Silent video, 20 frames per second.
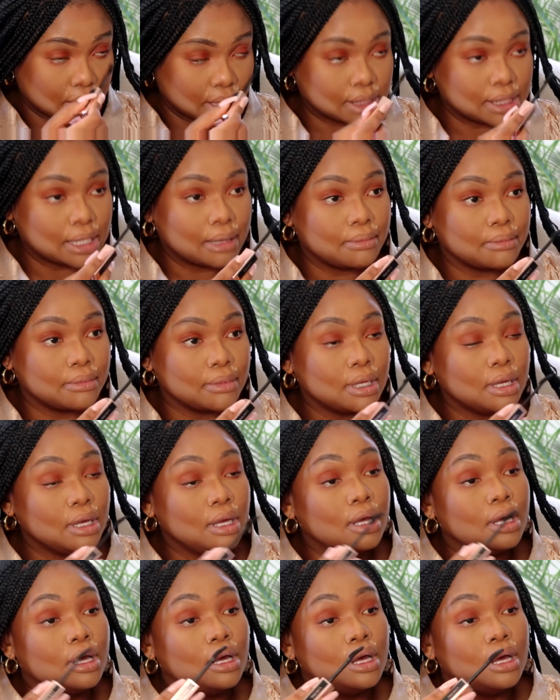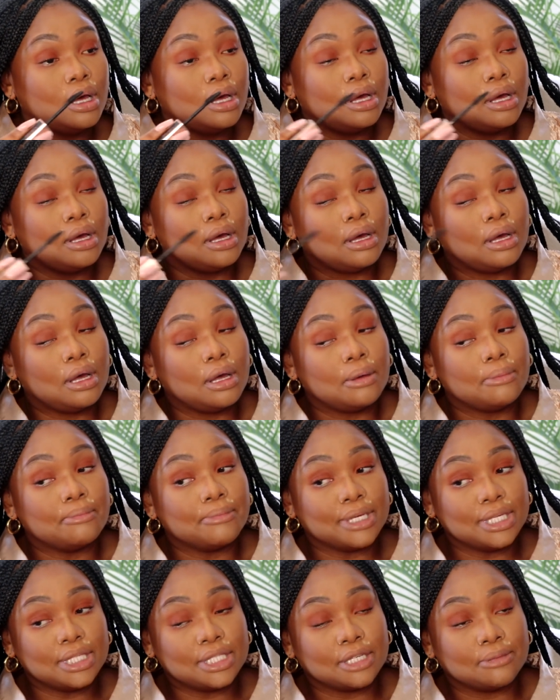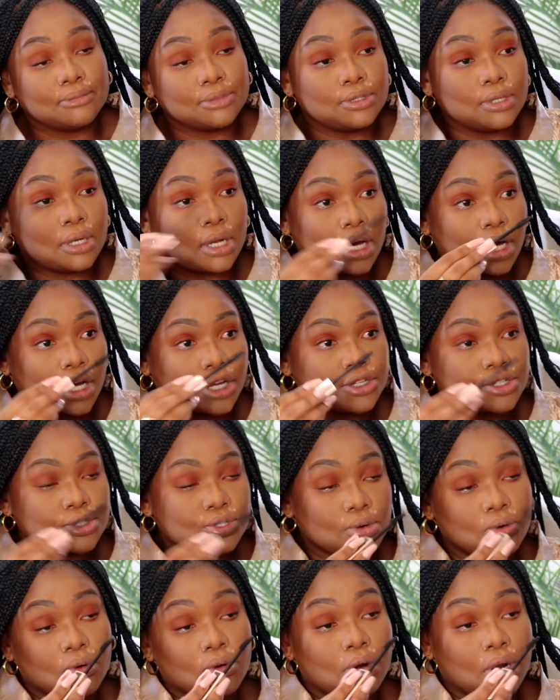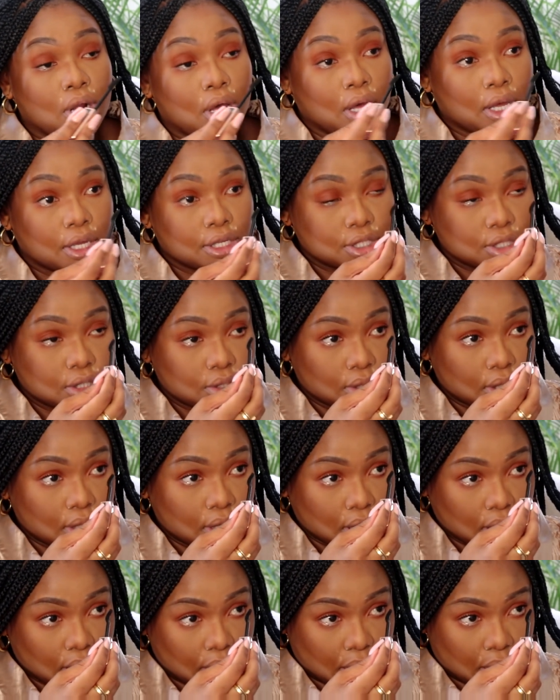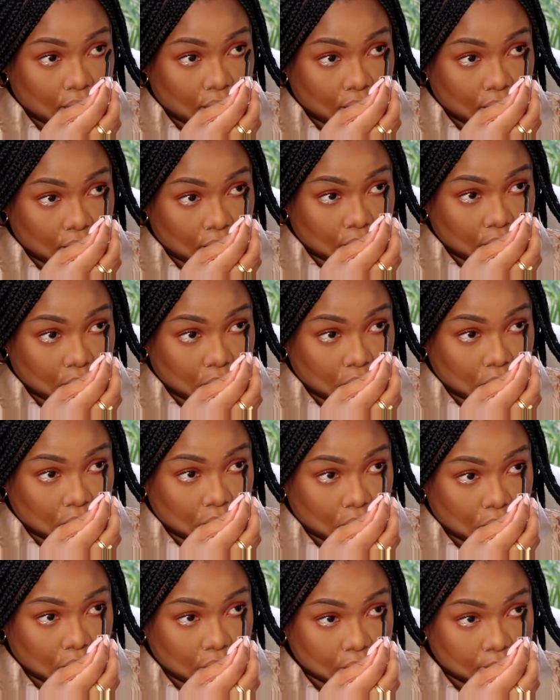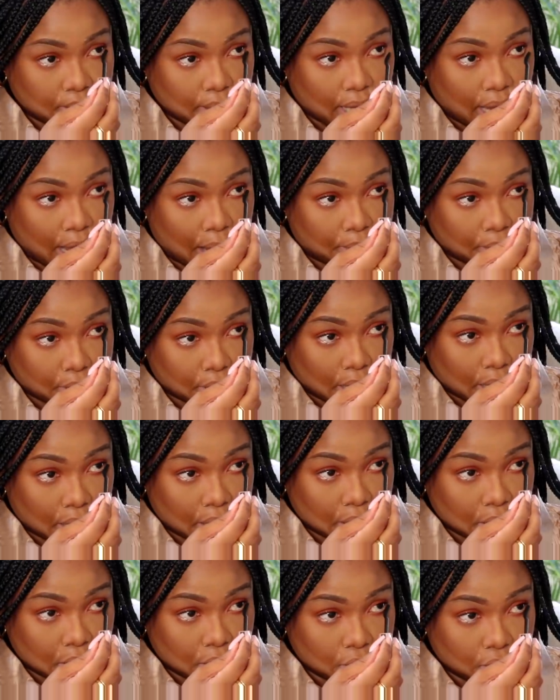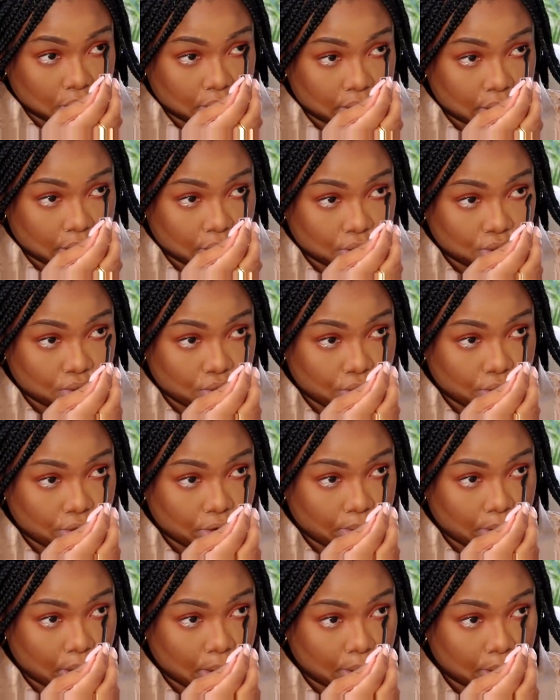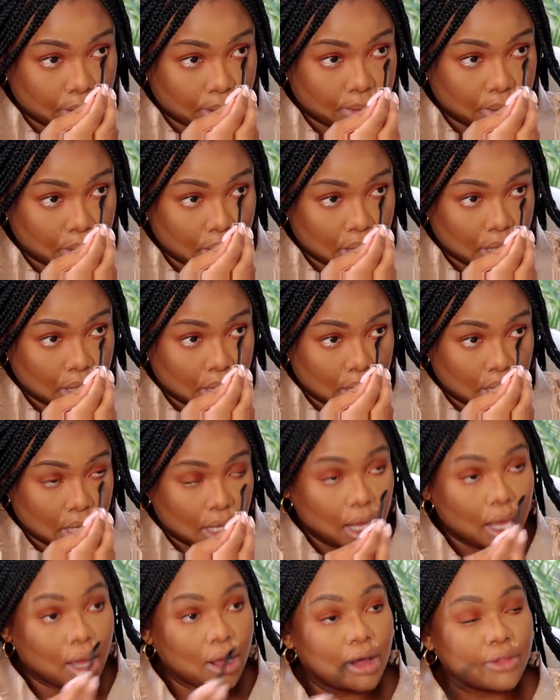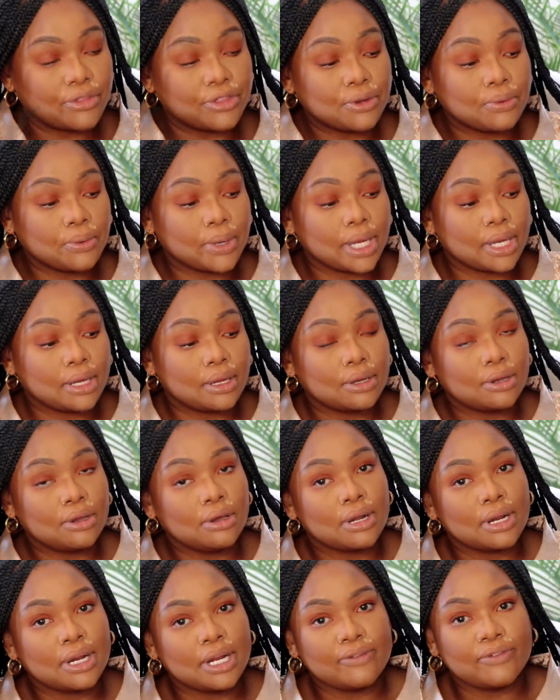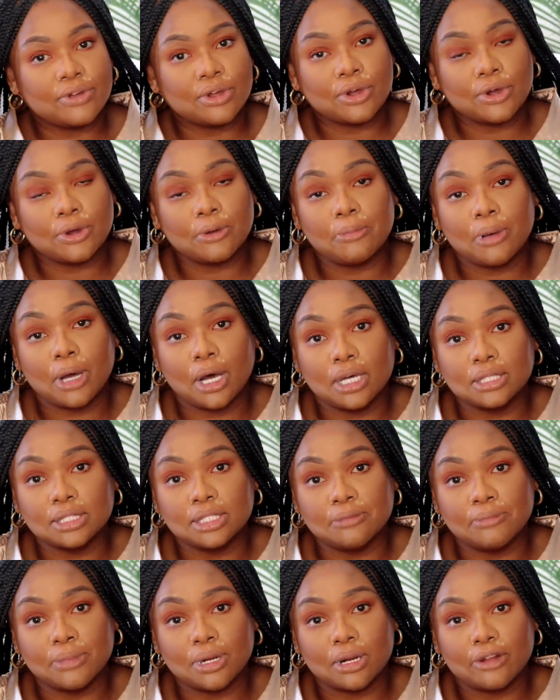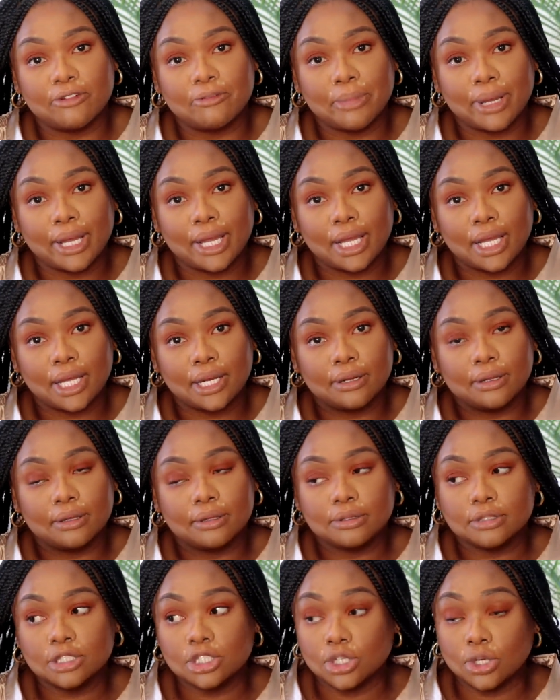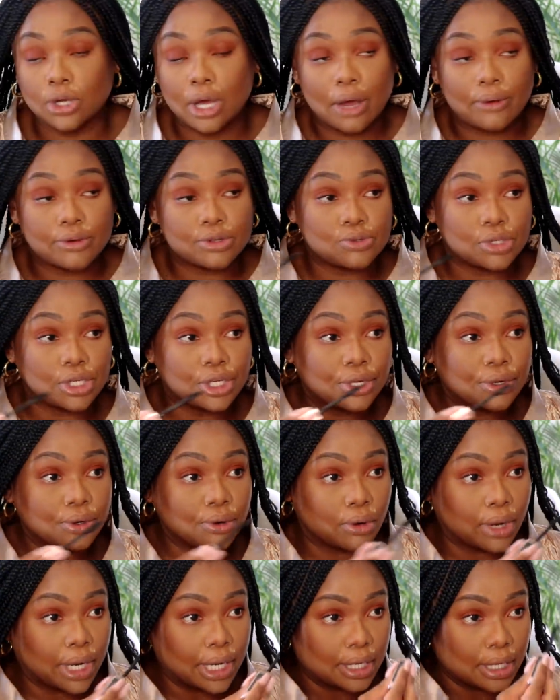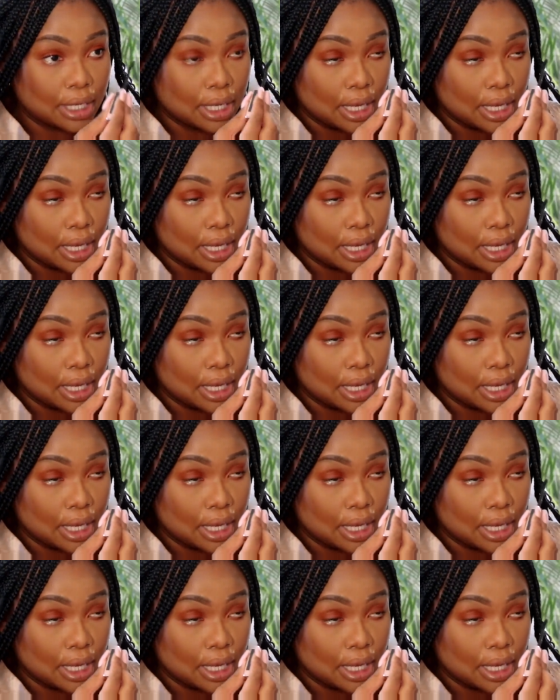because I'm medium to large or large, and it's my cap size. So she was like, sure, no problem. I got the wig, couldn't even go past the middle of my head. So I was really annoyed.